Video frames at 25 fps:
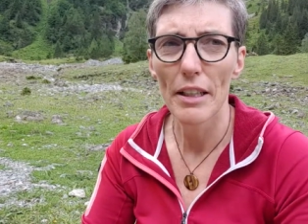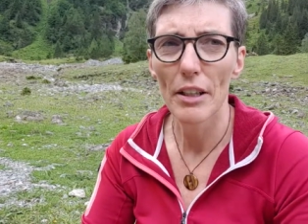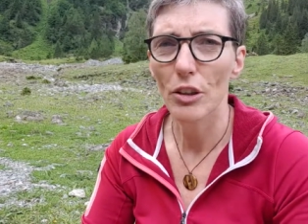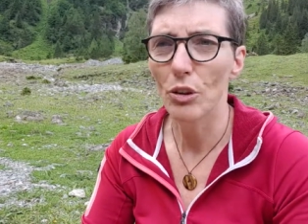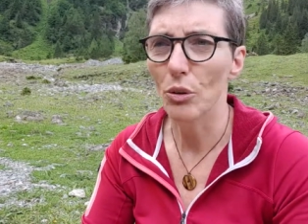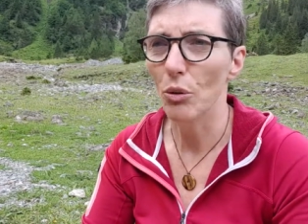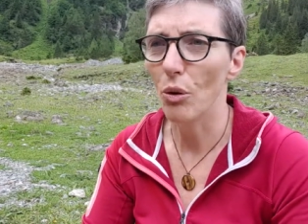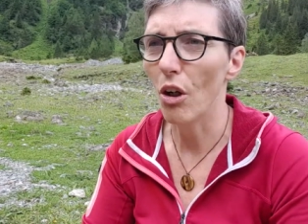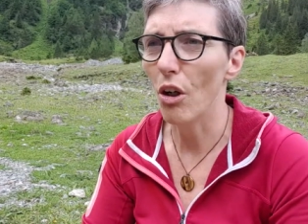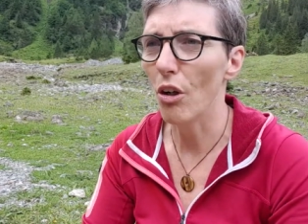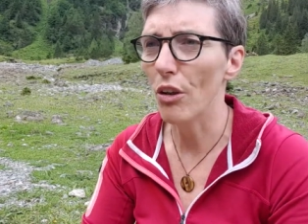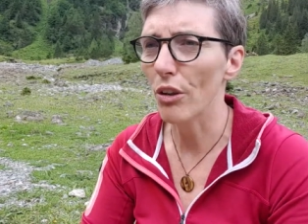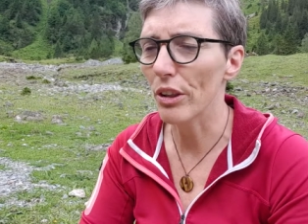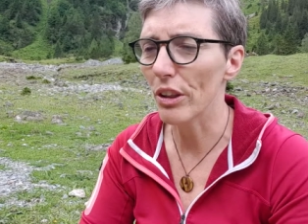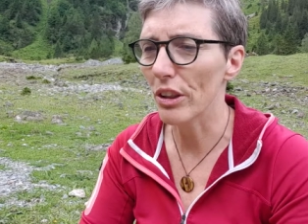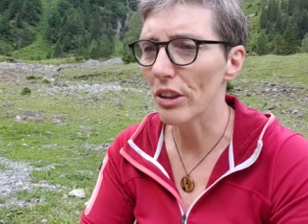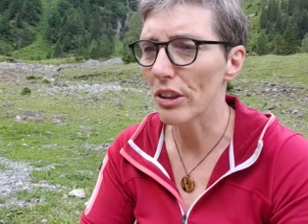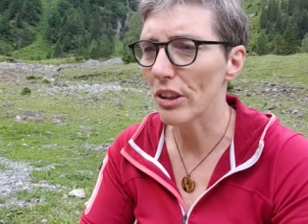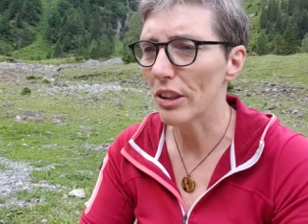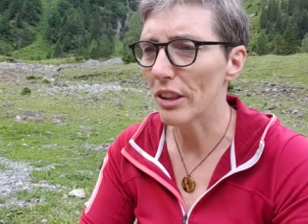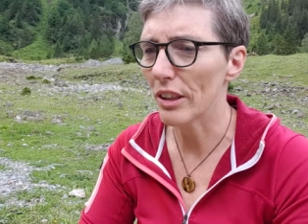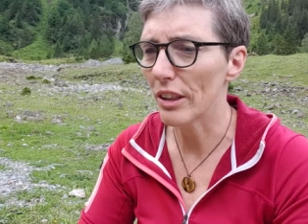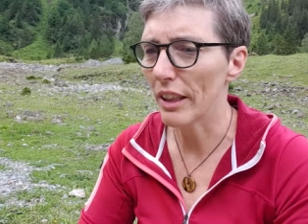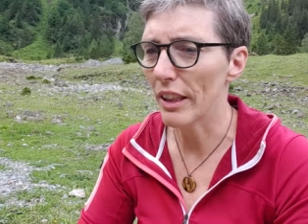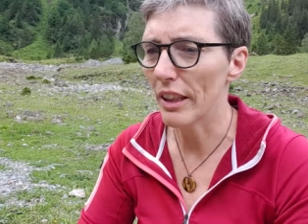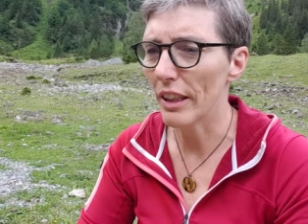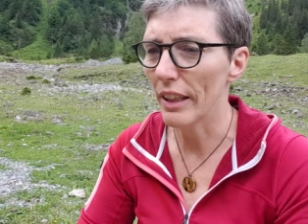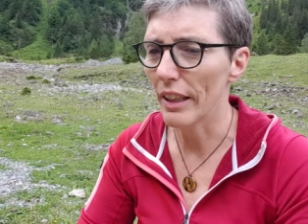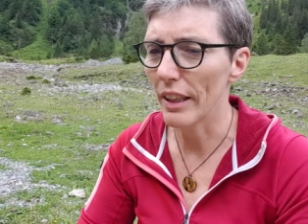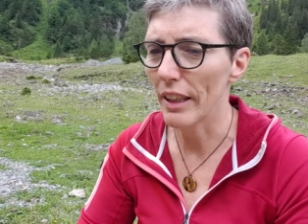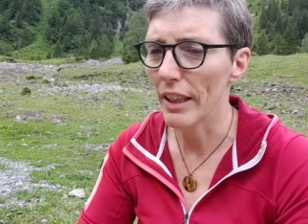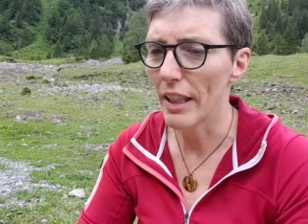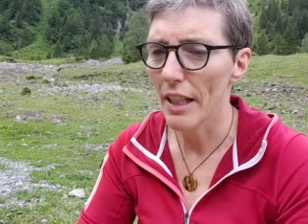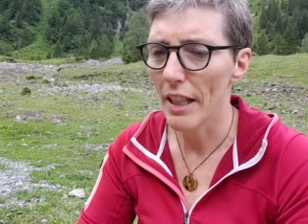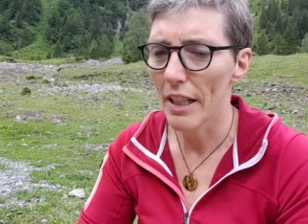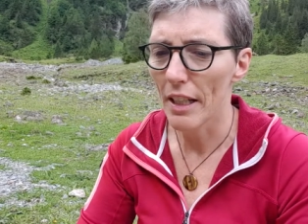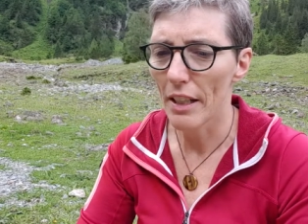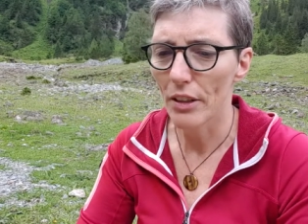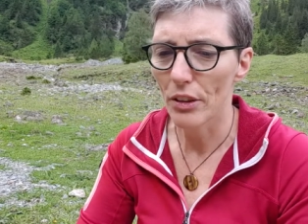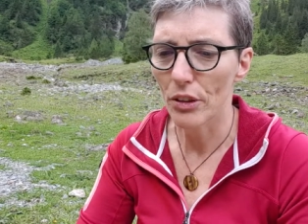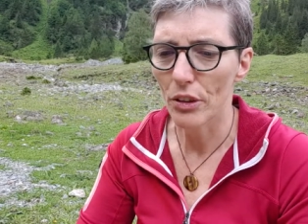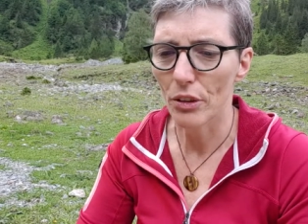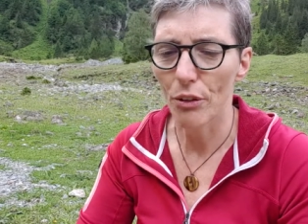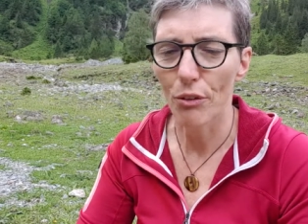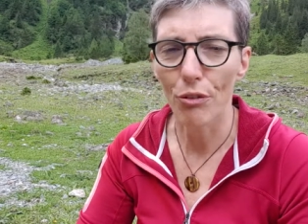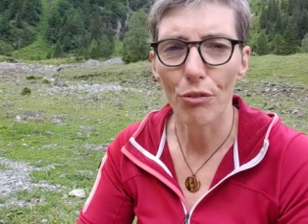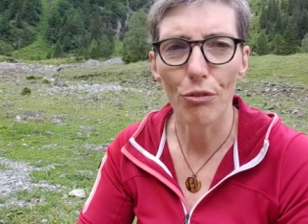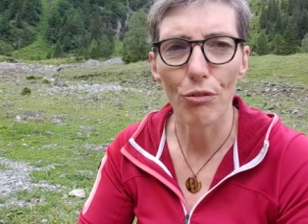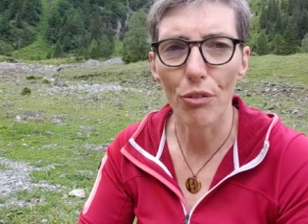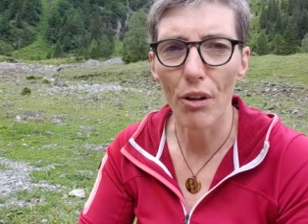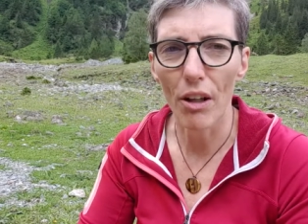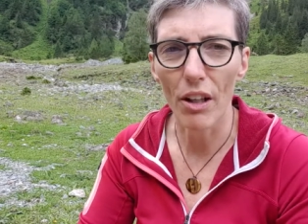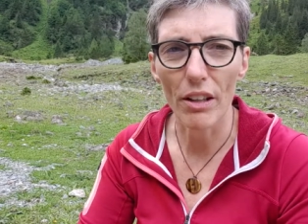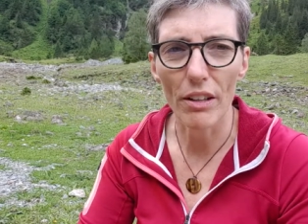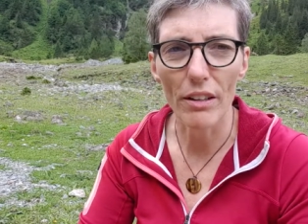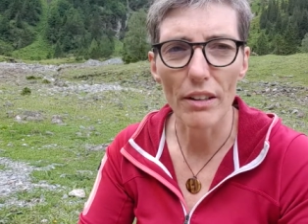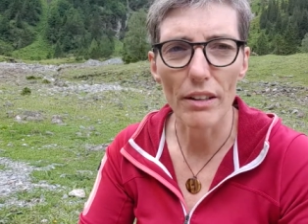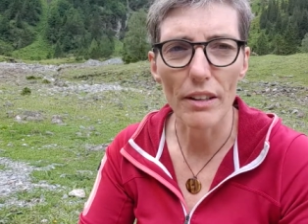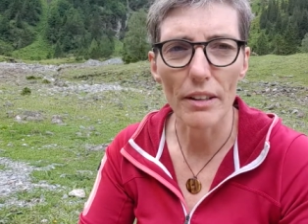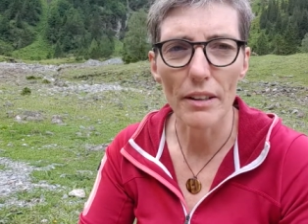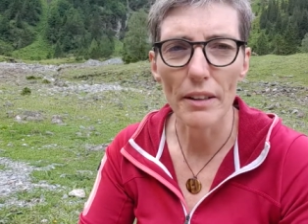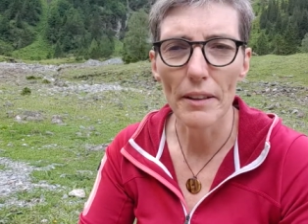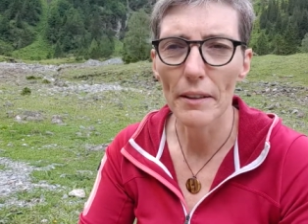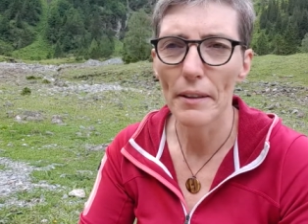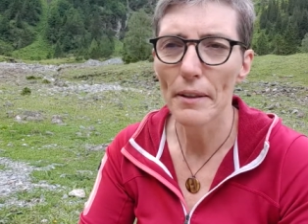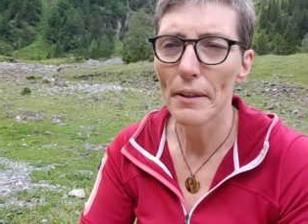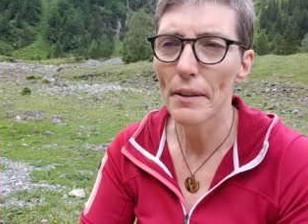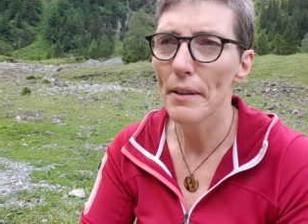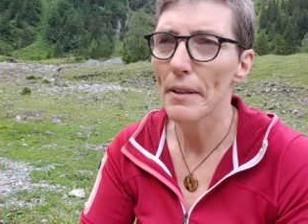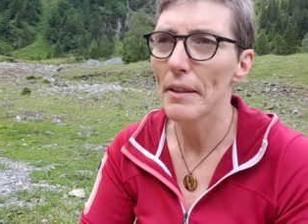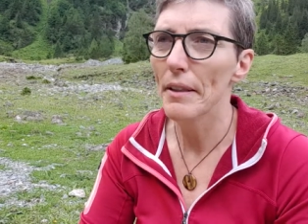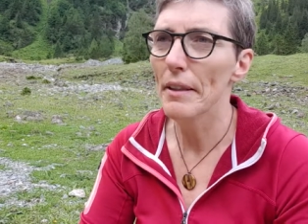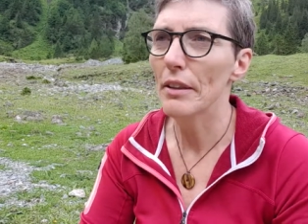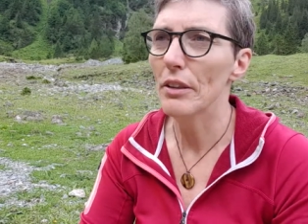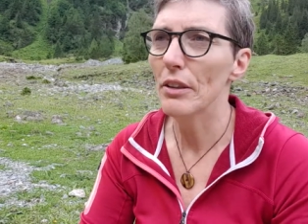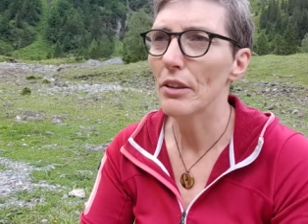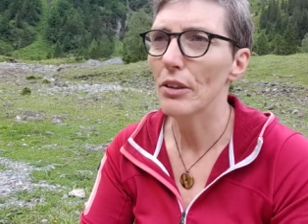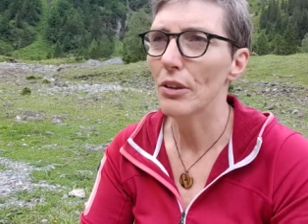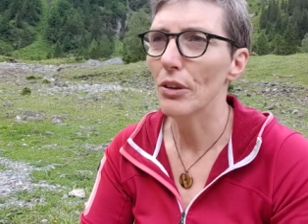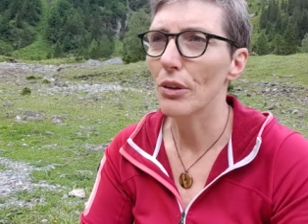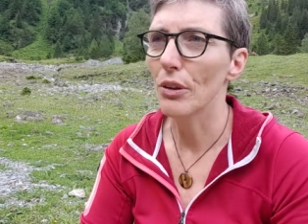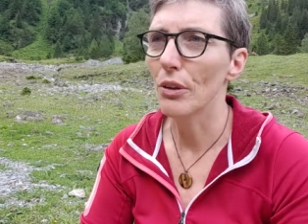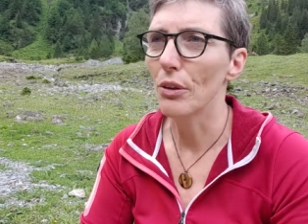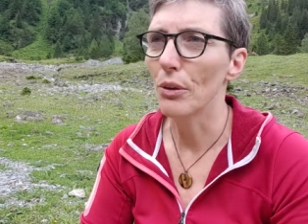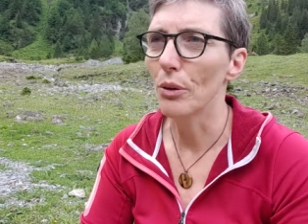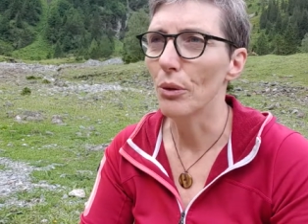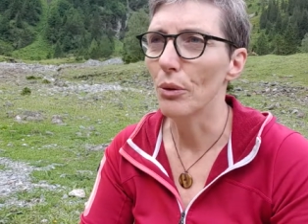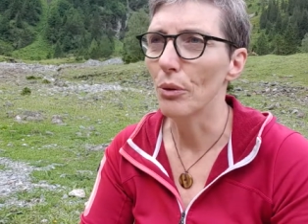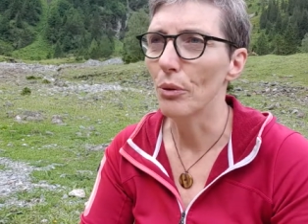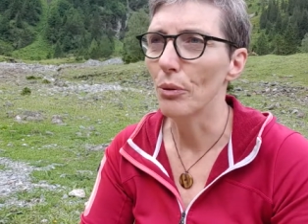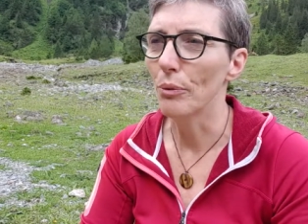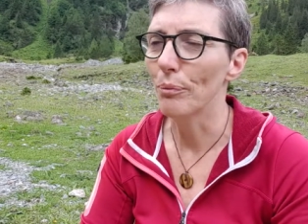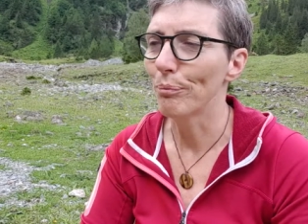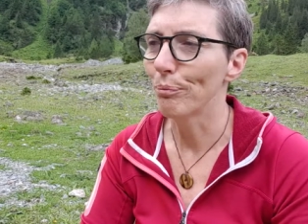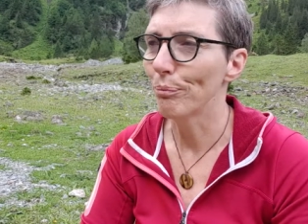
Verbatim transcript: to honesty to fun to